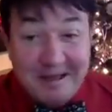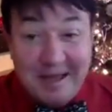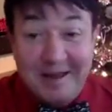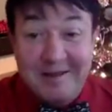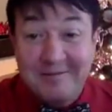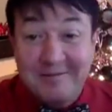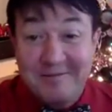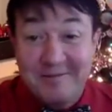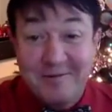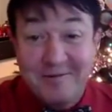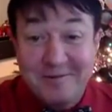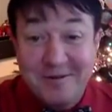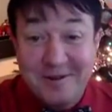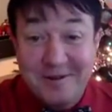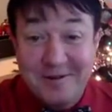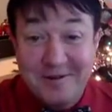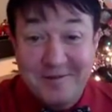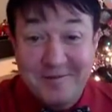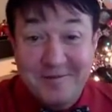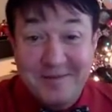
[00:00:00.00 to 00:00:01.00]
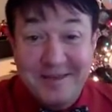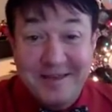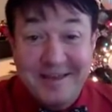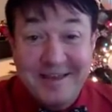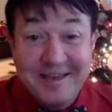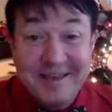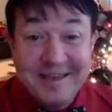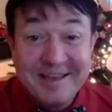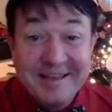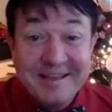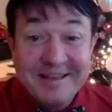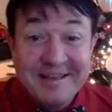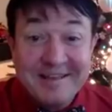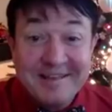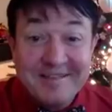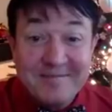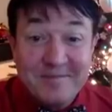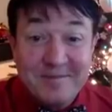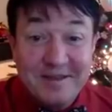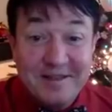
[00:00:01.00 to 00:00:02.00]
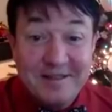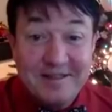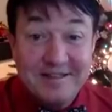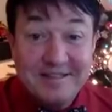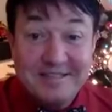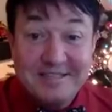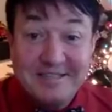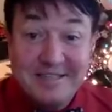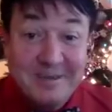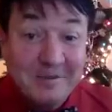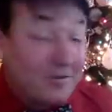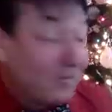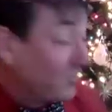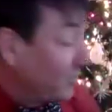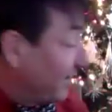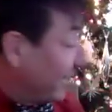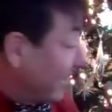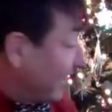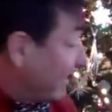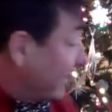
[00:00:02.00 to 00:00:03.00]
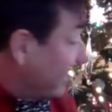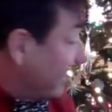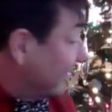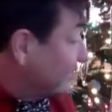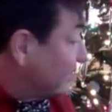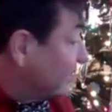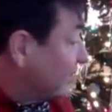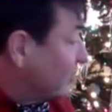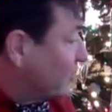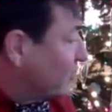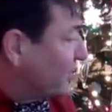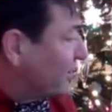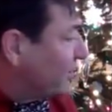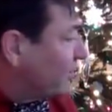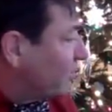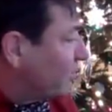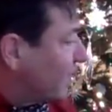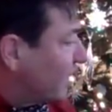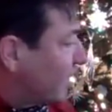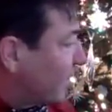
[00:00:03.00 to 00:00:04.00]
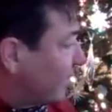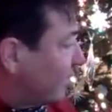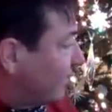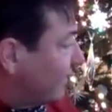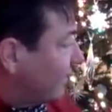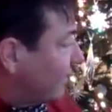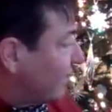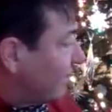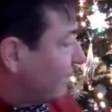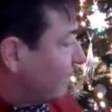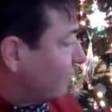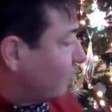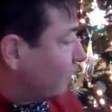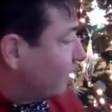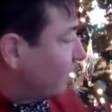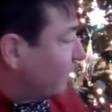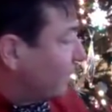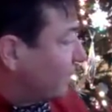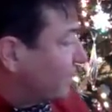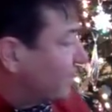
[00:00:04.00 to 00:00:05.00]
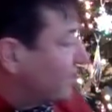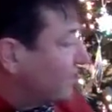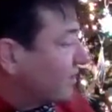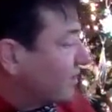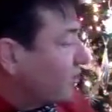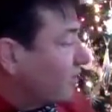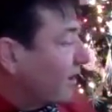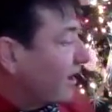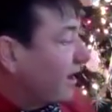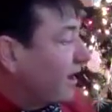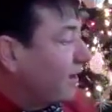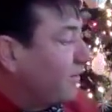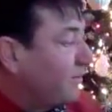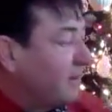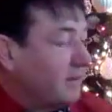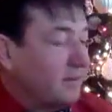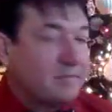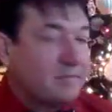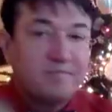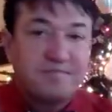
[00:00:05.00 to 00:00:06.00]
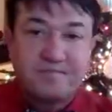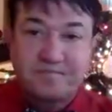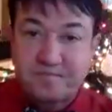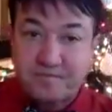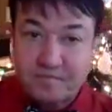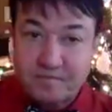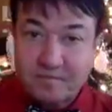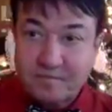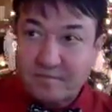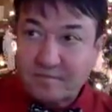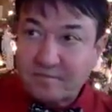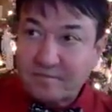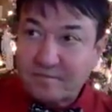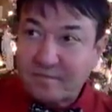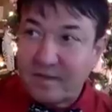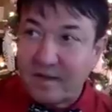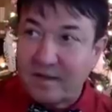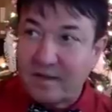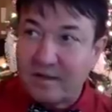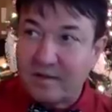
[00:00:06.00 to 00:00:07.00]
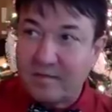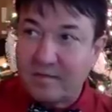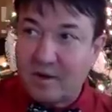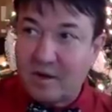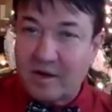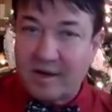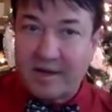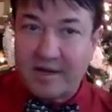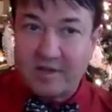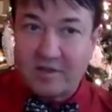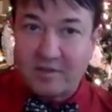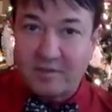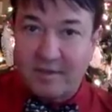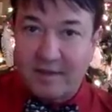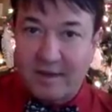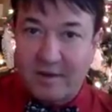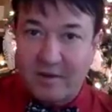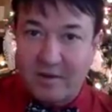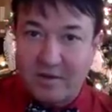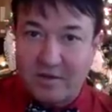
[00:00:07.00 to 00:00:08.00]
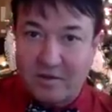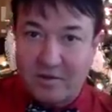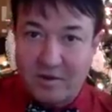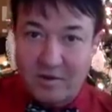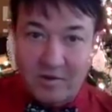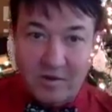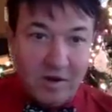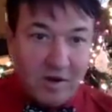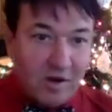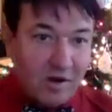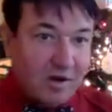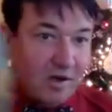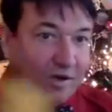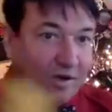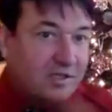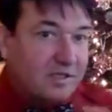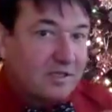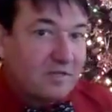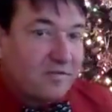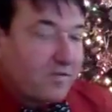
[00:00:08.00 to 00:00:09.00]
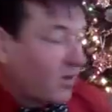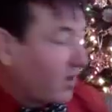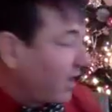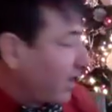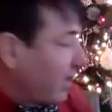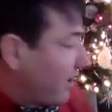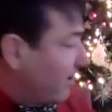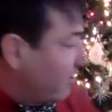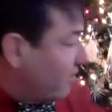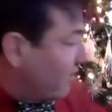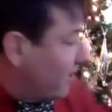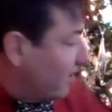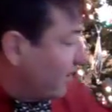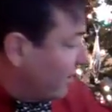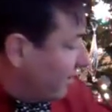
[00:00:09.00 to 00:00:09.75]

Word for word: I don't know what it'll be, but let's see what we get. So, you know what? I think I'm wanting to grab um, um, Archangel Power Tarot cards for Gail.